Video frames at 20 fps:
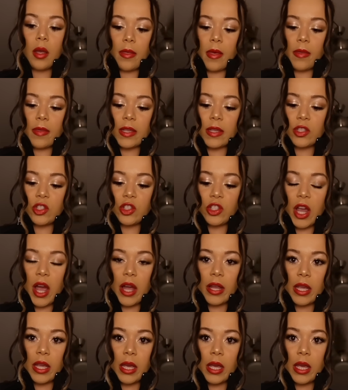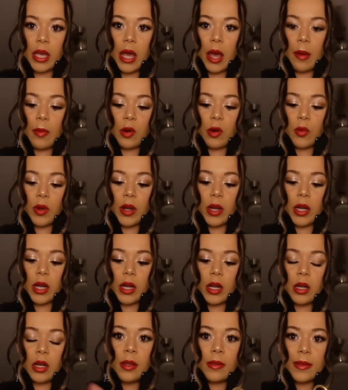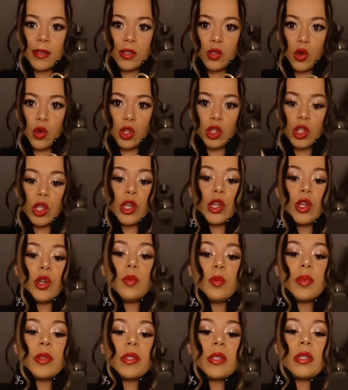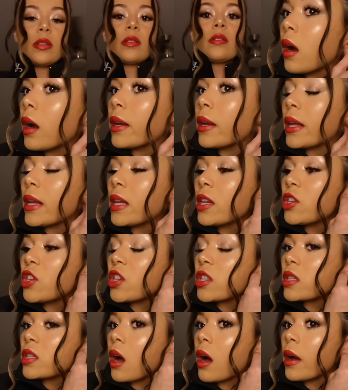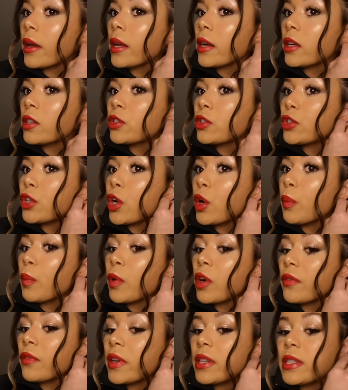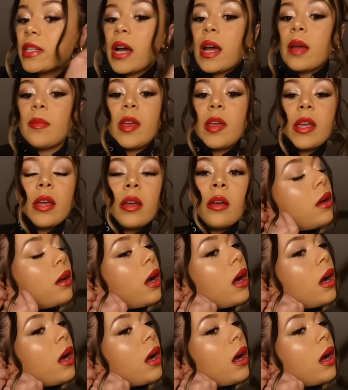And then this jacket, I'm gonna wear these gold hoops my nanny just got here, so perfect timing.